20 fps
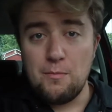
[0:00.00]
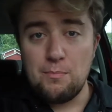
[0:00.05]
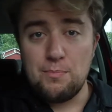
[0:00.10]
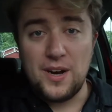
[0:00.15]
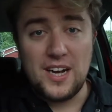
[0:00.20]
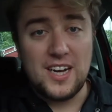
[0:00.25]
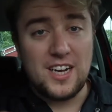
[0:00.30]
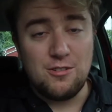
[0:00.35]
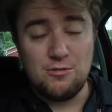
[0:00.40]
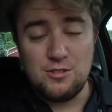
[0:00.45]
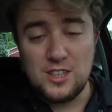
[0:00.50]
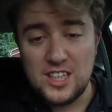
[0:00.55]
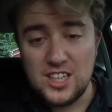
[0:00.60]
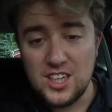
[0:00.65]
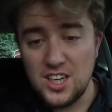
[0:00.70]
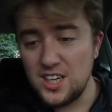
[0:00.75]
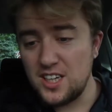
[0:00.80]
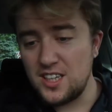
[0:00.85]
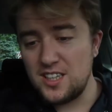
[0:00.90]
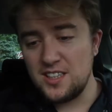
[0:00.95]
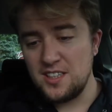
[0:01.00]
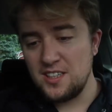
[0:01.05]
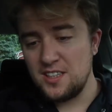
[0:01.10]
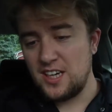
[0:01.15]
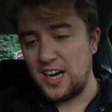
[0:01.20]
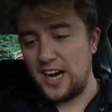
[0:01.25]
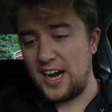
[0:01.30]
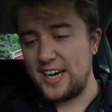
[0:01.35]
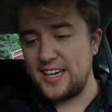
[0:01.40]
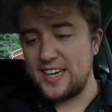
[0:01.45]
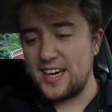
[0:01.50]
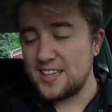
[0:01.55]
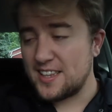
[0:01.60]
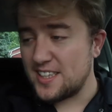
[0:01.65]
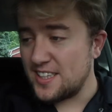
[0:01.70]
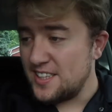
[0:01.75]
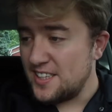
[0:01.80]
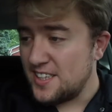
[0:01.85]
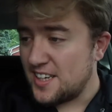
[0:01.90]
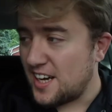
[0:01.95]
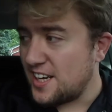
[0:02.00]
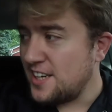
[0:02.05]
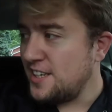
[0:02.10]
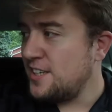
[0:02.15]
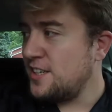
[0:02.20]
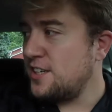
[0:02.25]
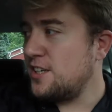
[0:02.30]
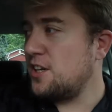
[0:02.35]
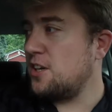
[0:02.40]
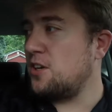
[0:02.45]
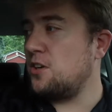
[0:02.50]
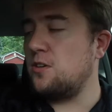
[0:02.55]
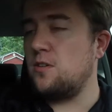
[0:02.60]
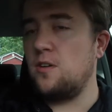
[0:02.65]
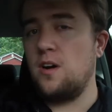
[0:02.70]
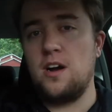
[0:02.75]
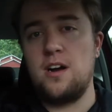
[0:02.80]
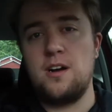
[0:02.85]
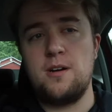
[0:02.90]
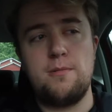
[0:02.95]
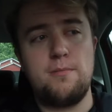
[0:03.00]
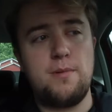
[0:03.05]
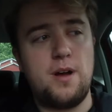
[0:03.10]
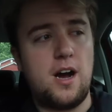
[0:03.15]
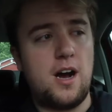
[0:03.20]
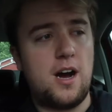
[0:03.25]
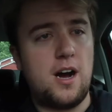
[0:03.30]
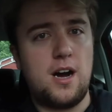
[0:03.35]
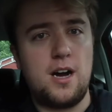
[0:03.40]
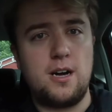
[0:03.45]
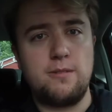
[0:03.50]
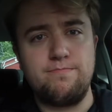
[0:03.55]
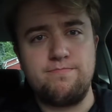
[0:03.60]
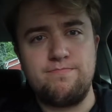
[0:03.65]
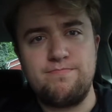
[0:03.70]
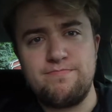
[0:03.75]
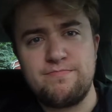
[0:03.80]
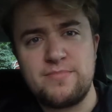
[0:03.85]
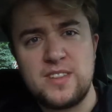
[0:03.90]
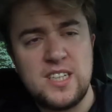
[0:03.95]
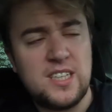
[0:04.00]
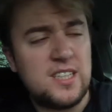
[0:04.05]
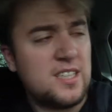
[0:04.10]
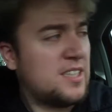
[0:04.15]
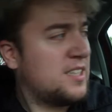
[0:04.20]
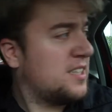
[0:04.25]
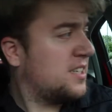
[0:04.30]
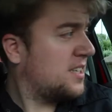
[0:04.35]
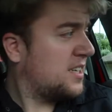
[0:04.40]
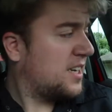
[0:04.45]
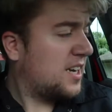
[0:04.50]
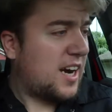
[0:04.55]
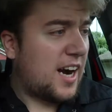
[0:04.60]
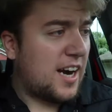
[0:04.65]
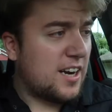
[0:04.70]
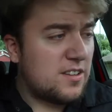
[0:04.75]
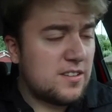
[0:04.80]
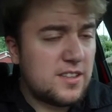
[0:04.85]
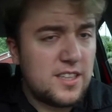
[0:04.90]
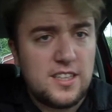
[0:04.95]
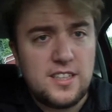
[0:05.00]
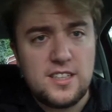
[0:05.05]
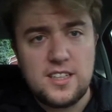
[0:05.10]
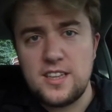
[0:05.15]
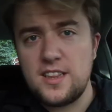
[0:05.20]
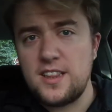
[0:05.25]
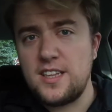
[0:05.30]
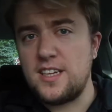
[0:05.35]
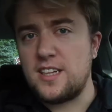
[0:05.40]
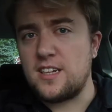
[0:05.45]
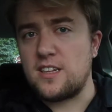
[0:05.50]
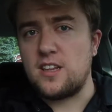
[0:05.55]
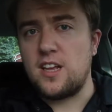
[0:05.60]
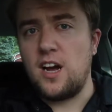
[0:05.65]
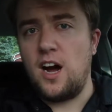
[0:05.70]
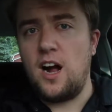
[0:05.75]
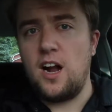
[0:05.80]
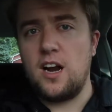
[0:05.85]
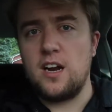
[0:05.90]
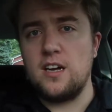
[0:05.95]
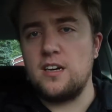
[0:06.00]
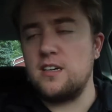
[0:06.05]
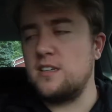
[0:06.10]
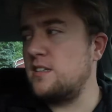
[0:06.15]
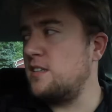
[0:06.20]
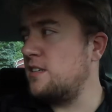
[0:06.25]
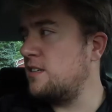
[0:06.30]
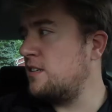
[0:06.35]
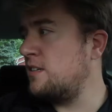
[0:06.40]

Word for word: But in return, I got this nice new. Um. I don't think you can see the color.